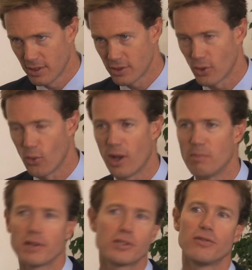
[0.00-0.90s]
So while
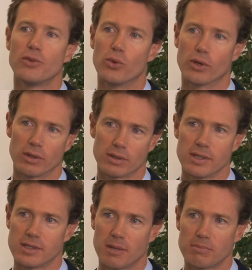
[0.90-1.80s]
much of the world
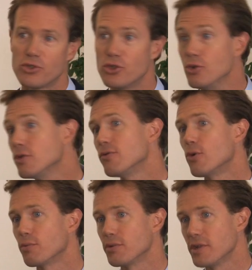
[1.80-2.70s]
is up 2 to
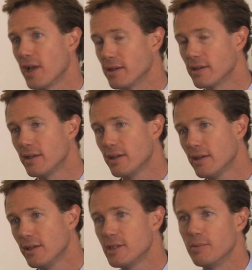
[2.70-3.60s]
4%,
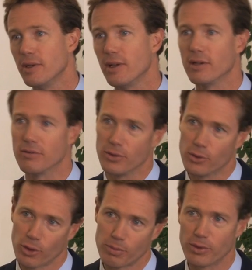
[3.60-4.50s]
speaking of
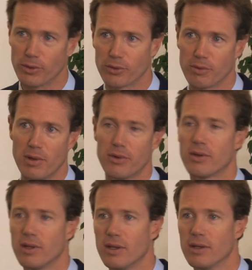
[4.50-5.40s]
Europe and North
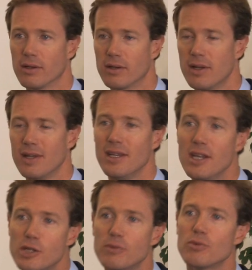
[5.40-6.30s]
America here,
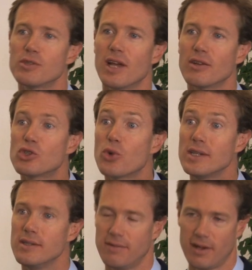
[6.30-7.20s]
Egypt was down
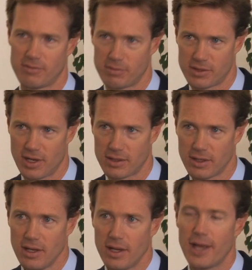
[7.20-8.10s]
25%
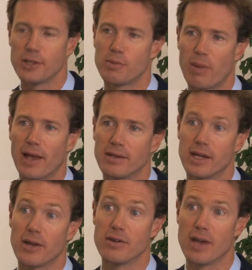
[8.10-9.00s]
and Japan
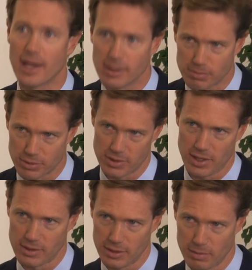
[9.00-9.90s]
down
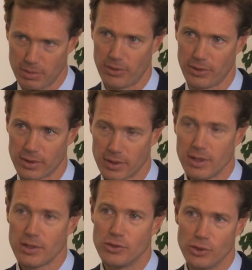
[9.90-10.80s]
9% in the period
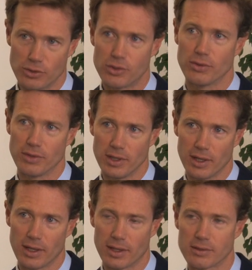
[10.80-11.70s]
due to the
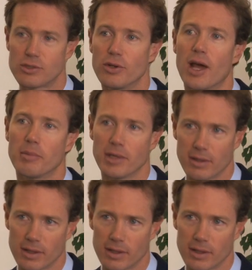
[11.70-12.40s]
tsunami.